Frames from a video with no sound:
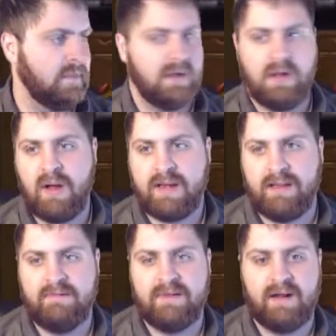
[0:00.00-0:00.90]
I can
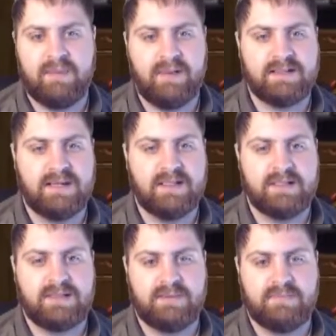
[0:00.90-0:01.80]
leave that up, and that's
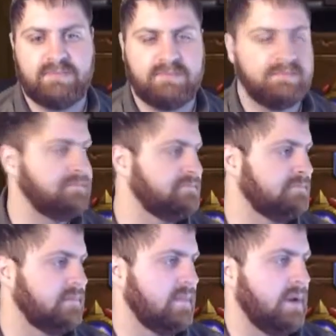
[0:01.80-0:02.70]
nice.
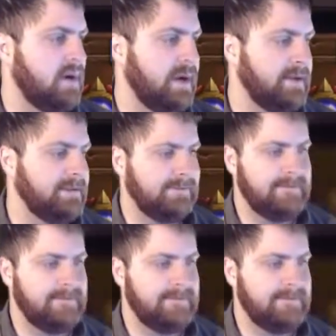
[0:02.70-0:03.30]
Alright.